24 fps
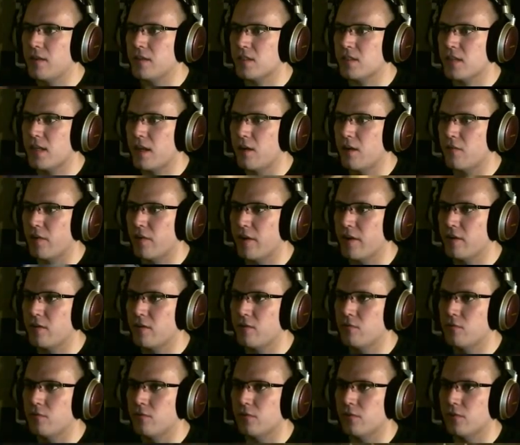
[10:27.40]
guy over here
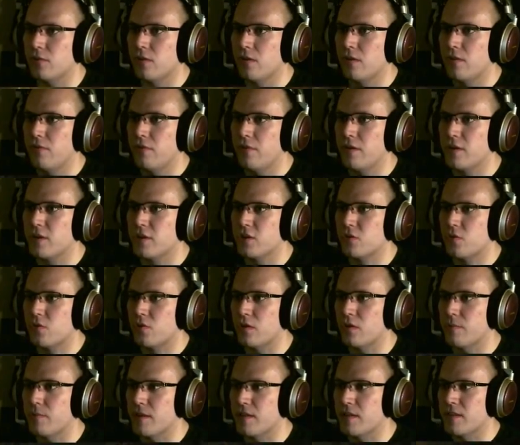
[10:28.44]
who will very
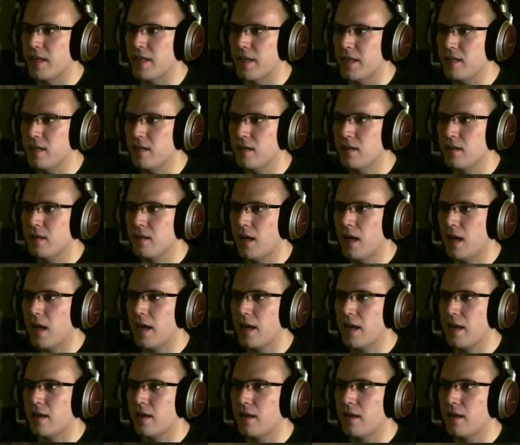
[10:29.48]
shortly be dead. Hi.